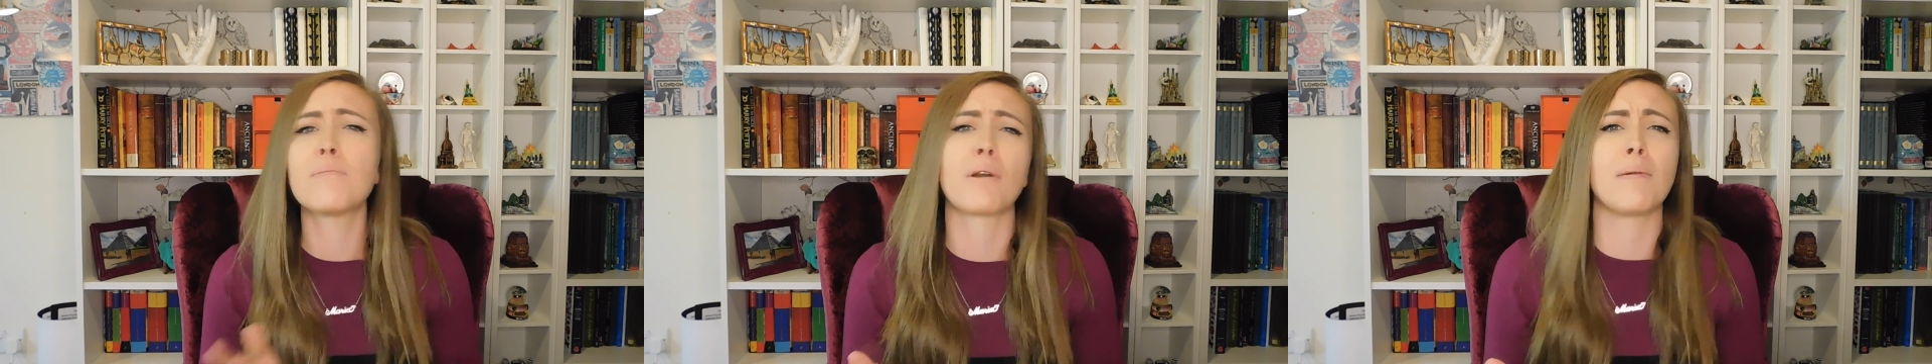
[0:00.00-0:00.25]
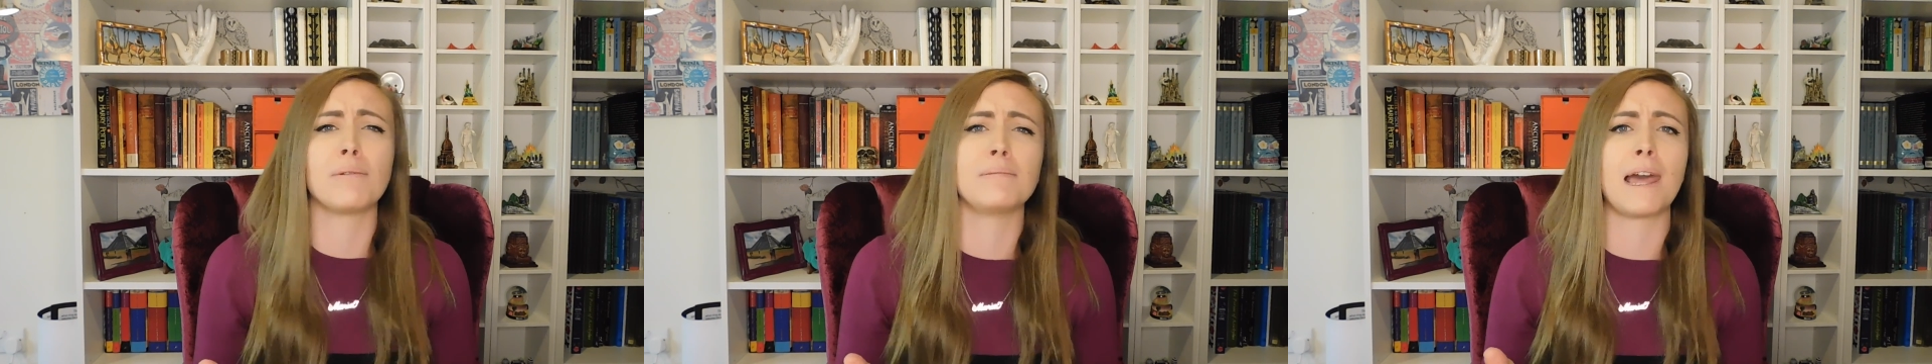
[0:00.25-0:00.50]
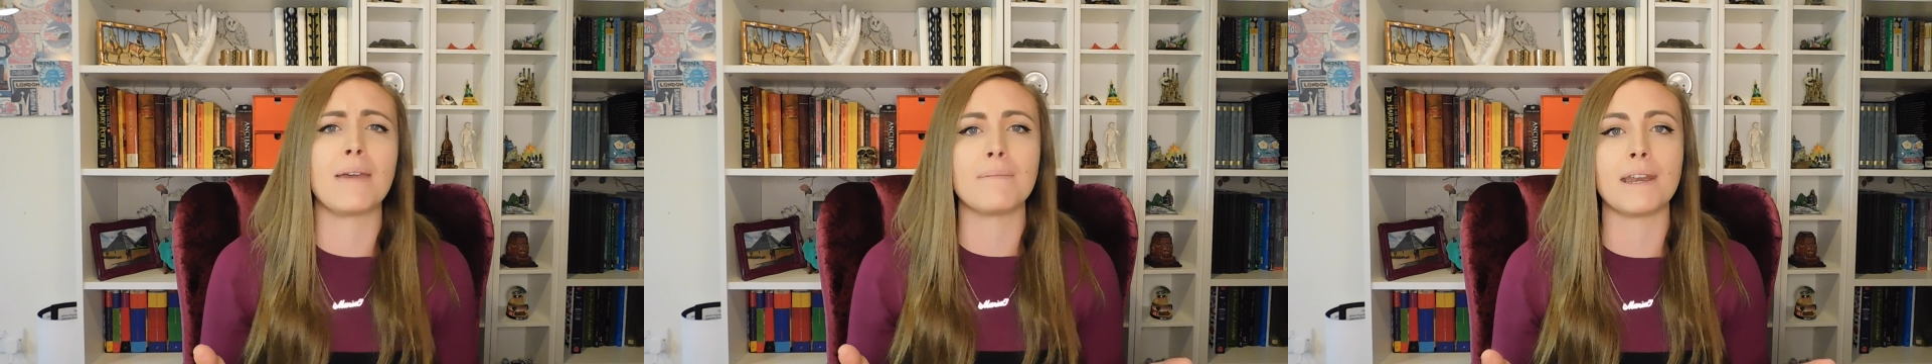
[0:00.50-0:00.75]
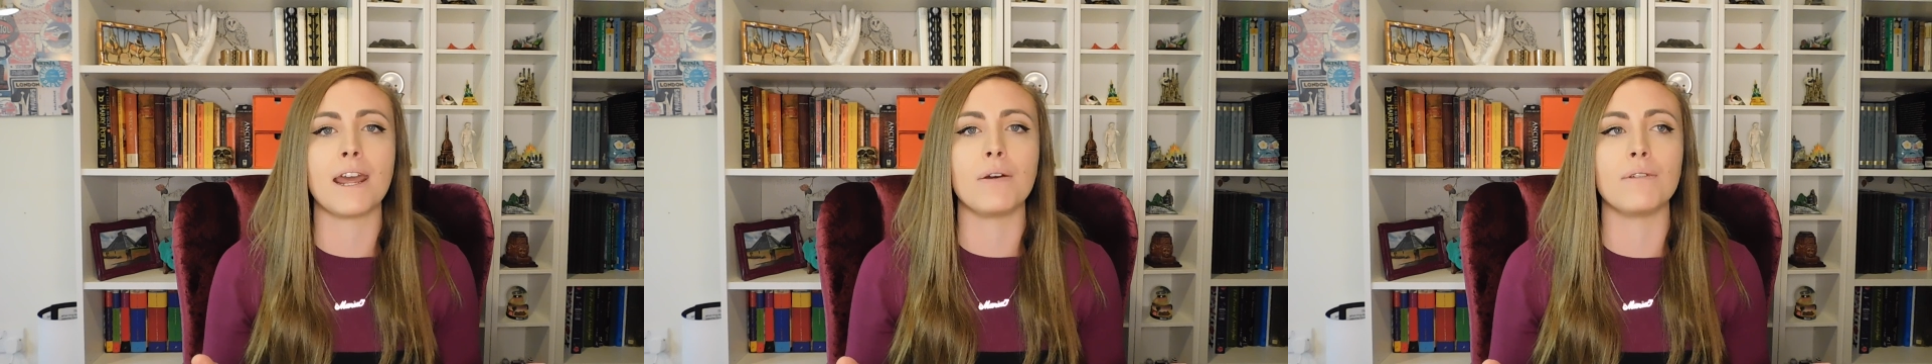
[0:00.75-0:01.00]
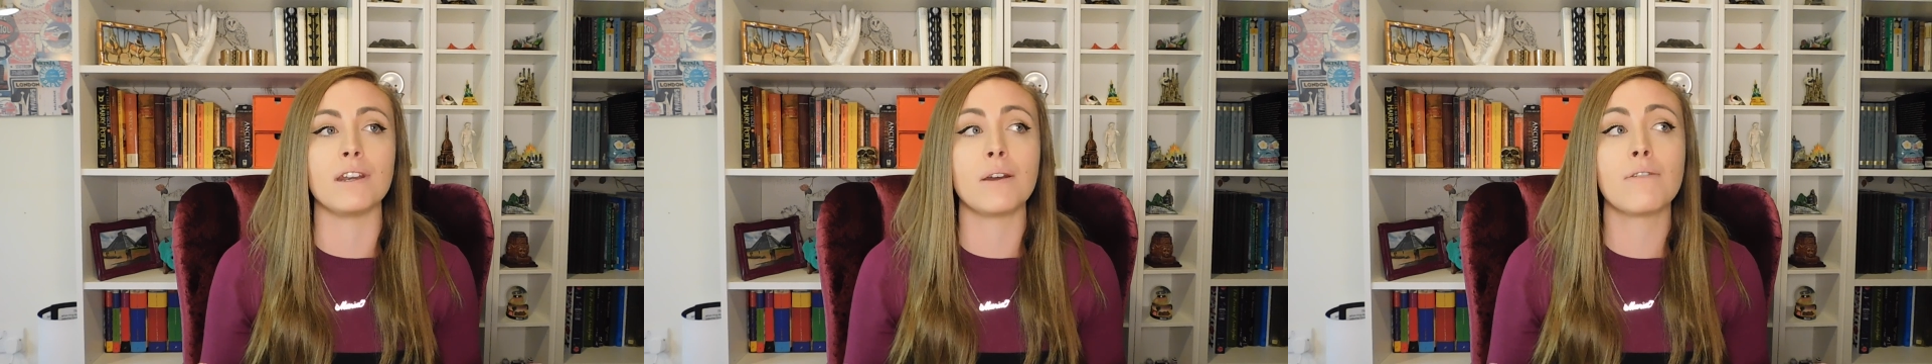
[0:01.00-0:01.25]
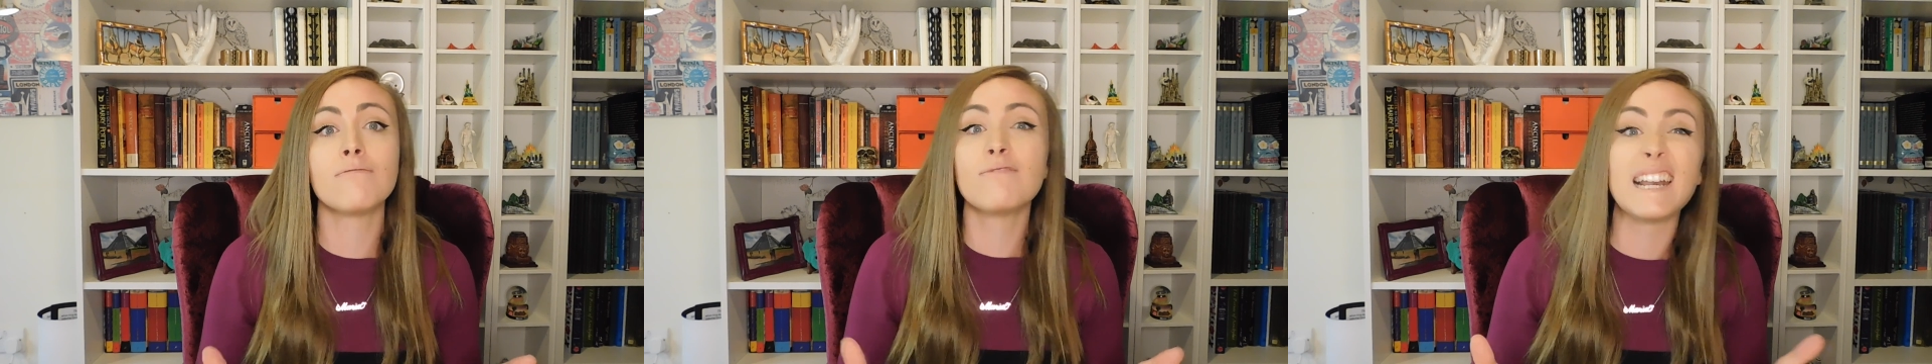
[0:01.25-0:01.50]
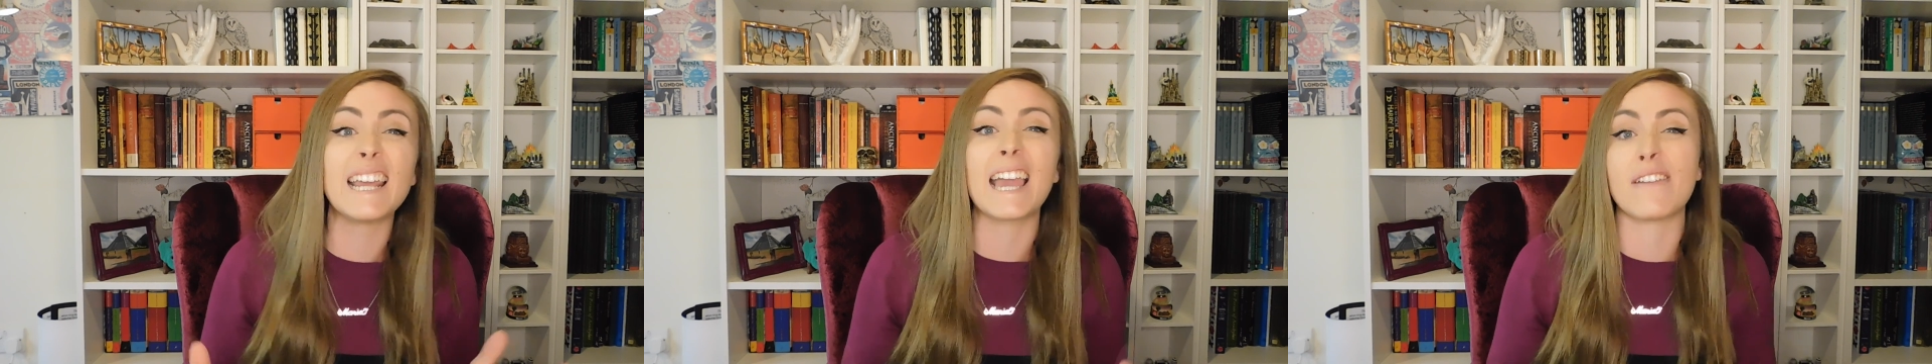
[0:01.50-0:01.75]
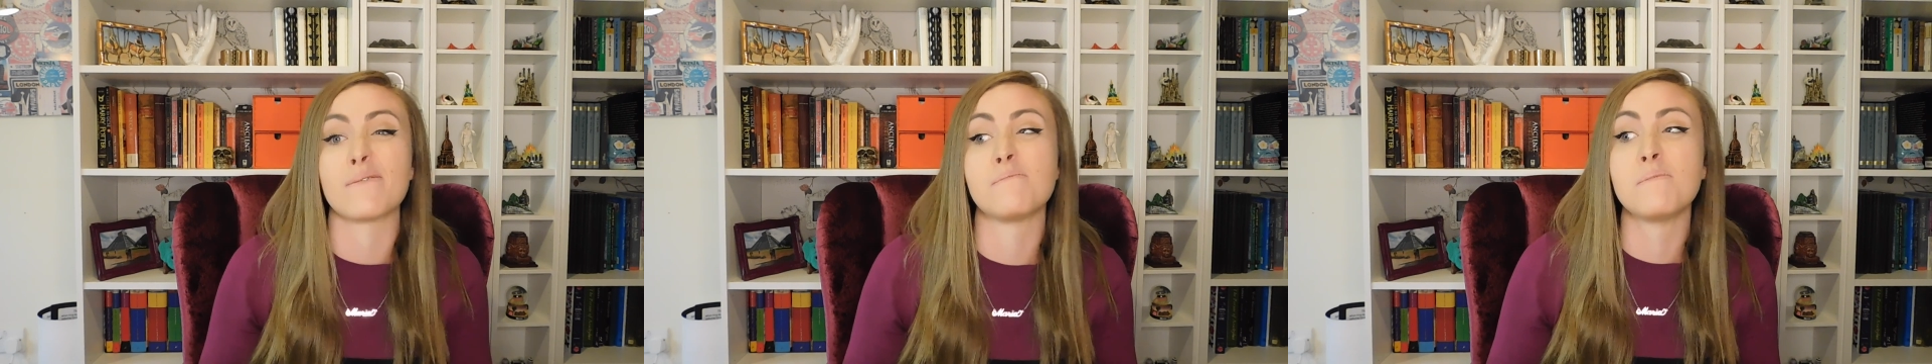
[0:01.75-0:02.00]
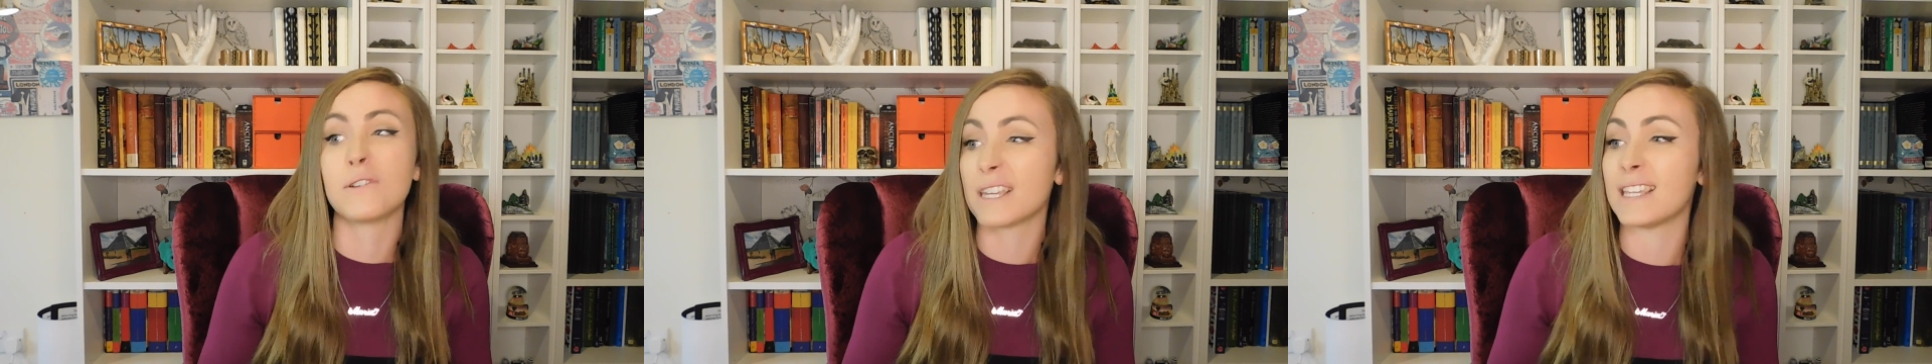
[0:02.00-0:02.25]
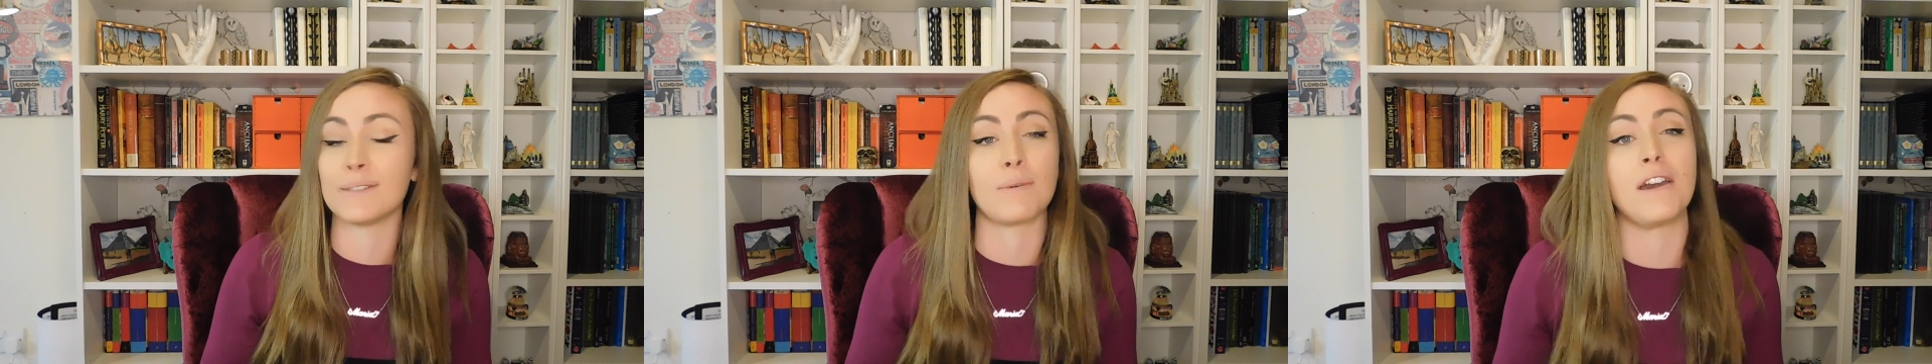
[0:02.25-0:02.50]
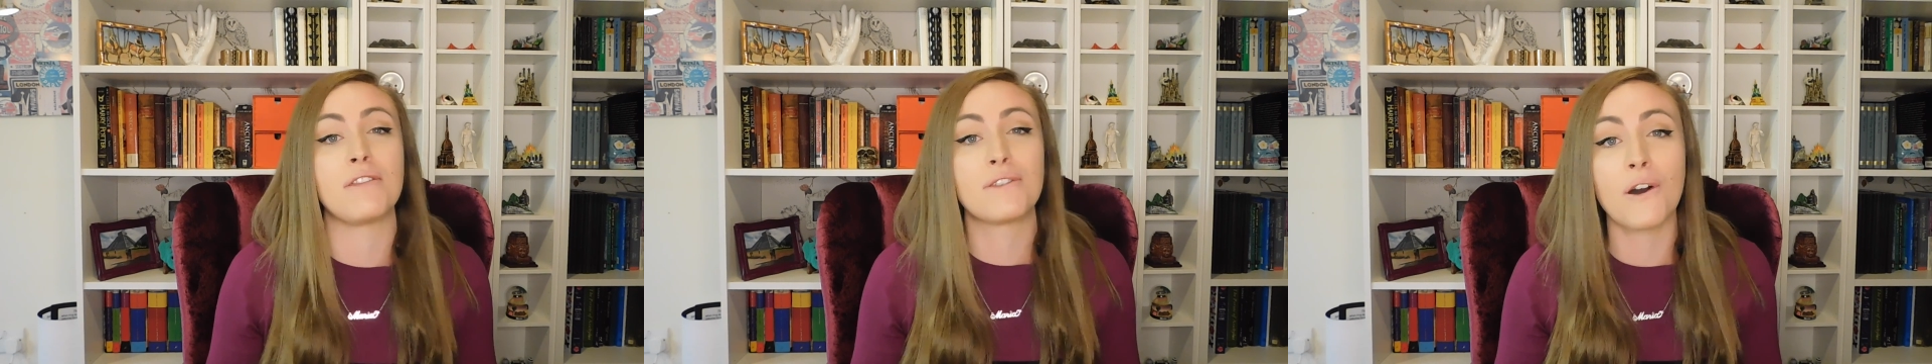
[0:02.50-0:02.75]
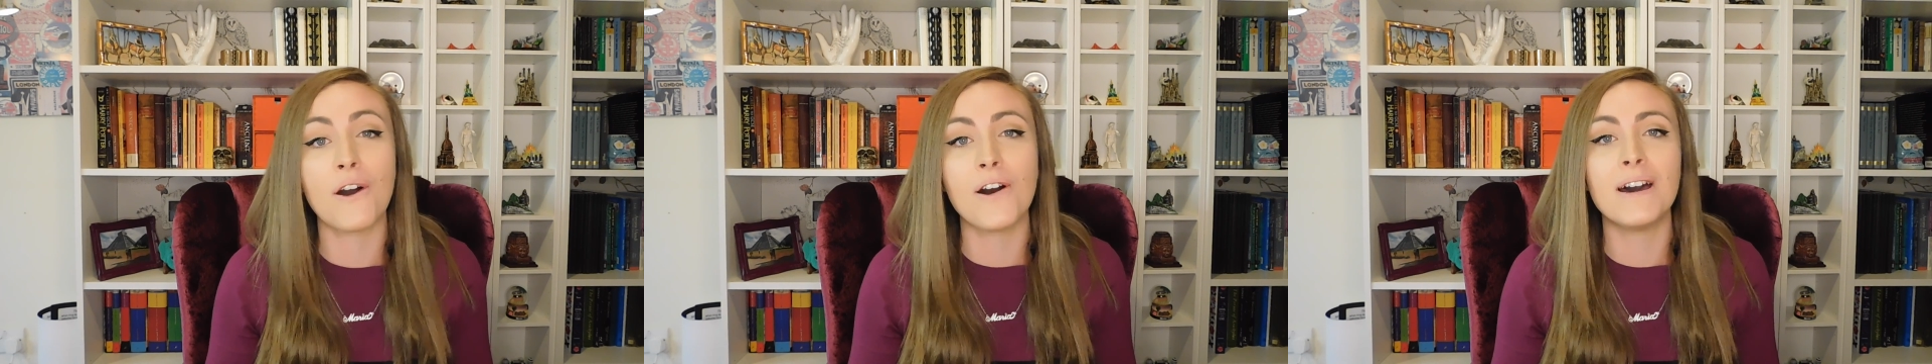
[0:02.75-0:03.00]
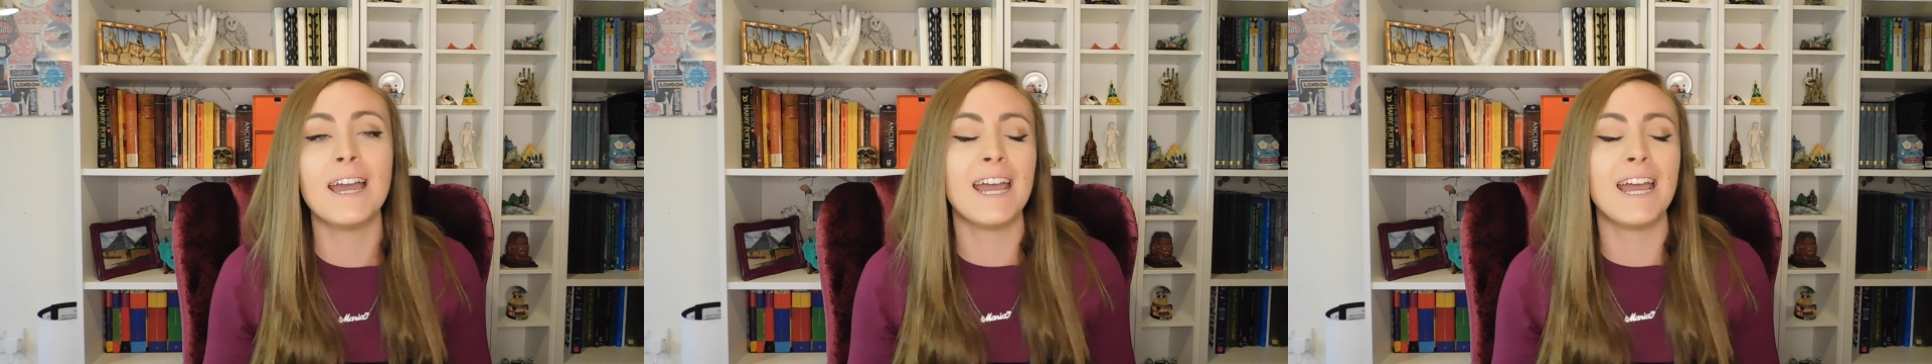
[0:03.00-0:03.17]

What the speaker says: problem letting me know that no one really gave a monkey's what I thought,